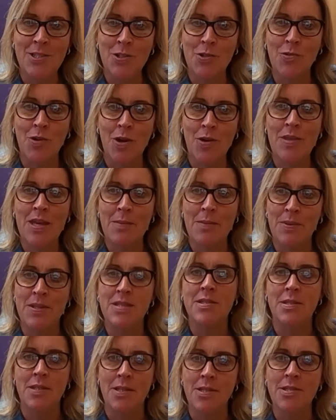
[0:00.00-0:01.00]
to grow their
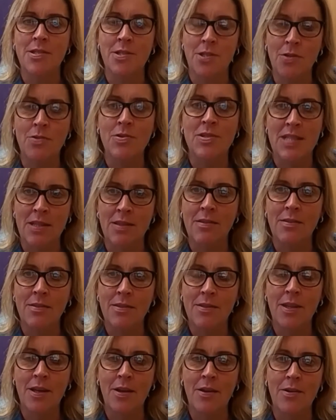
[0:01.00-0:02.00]
business using
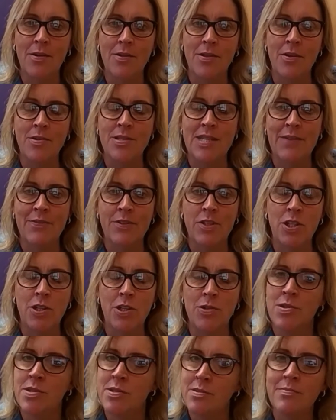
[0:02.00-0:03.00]
those
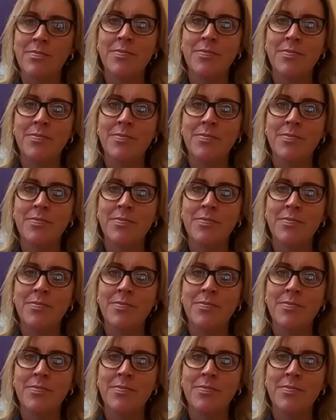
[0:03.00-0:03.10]
avenues?